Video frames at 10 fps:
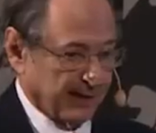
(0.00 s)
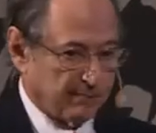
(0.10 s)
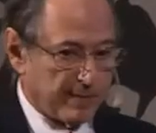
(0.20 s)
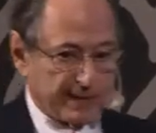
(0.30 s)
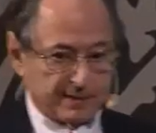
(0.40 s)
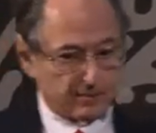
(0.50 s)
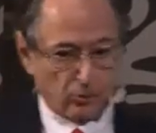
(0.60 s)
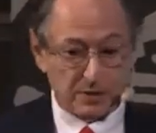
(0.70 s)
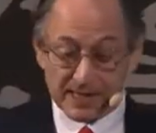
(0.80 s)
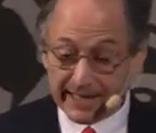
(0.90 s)
It makes
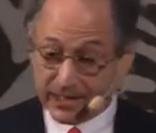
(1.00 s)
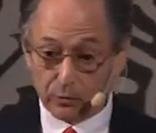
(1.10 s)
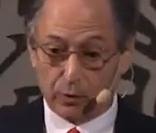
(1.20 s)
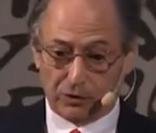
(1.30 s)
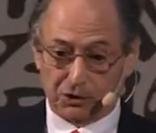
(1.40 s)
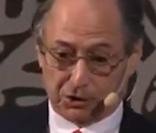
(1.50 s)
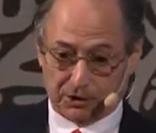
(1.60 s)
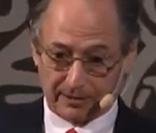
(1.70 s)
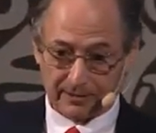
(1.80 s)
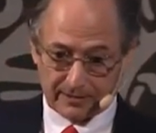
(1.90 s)
almost any watch
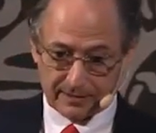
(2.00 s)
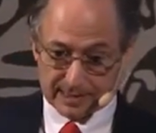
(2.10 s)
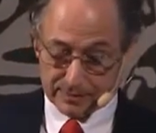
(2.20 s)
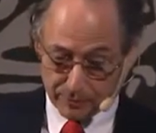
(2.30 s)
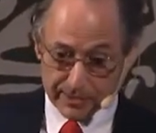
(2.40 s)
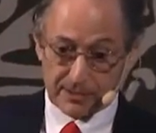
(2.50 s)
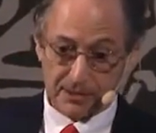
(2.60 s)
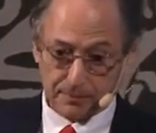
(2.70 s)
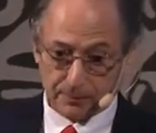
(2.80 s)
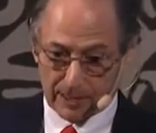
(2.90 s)
seem really
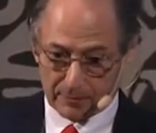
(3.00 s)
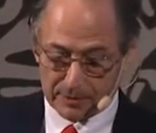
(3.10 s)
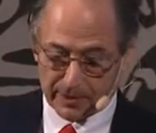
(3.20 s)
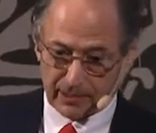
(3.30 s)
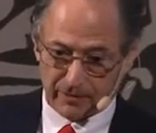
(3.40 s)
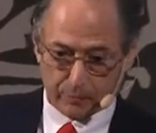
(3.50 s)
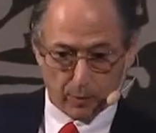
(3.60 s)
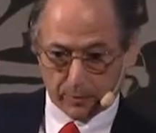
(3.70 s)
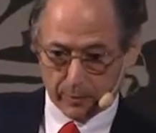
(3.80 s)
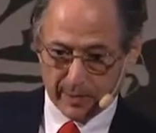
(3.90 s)
simple. I was thinking of
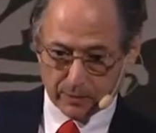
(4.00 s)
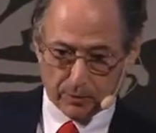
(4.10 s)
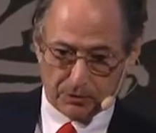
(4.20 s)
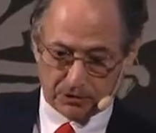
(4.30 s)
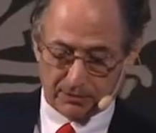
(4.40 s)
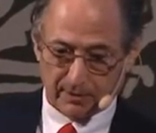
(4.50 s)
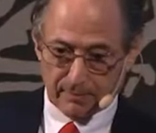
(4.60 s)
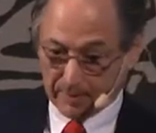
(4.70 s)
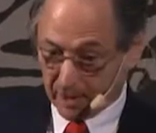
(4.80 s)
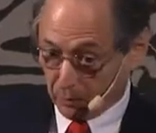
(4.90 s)
what would be a watch,
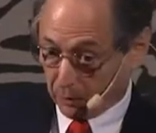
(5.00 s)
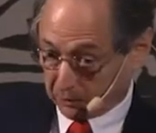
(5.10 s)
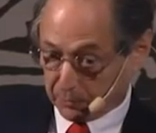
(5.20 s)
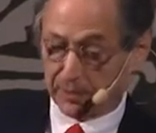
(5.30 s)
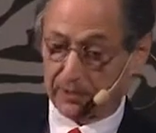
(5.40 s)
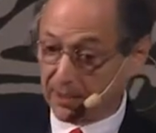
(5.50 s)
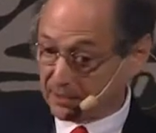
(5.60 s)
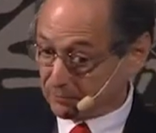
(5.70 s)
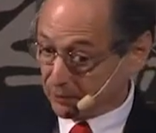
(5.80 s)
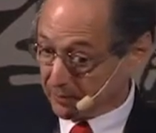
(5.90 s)
maybe a watch with
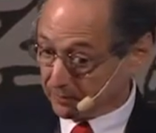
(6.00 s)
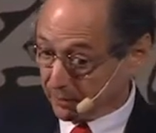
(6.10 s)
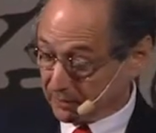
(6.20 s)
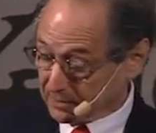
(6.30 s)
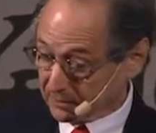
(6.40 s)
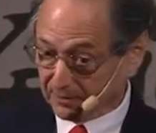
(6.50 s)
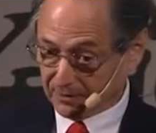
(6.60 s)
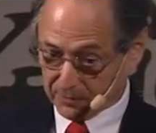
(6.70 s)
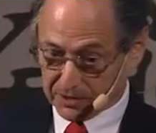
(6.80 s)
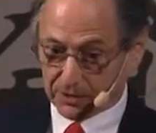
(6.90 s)
1,000 moving parts
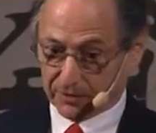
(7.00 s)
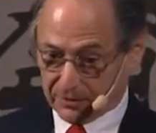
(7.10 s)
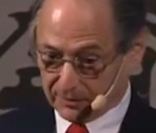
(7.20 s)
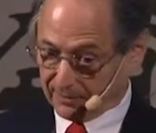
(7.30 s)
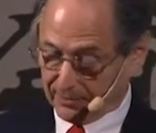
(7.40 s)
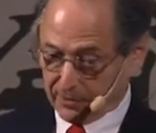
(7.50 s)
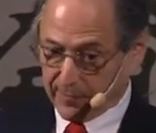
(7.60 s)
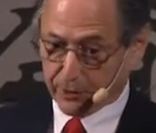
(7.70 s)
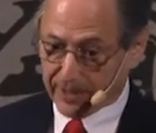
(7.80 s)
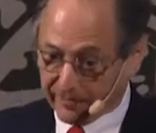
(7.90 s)
would start to,
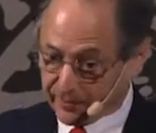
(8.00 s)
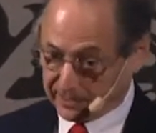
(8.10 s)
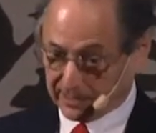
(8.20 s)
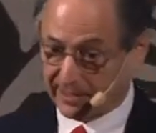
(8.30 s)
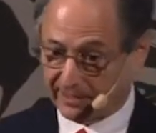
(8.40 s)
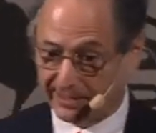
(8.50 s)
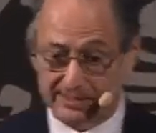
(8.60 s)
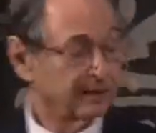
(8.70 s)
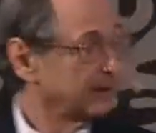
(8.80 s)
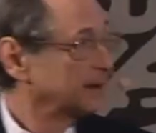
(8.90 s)
they don't have things like that.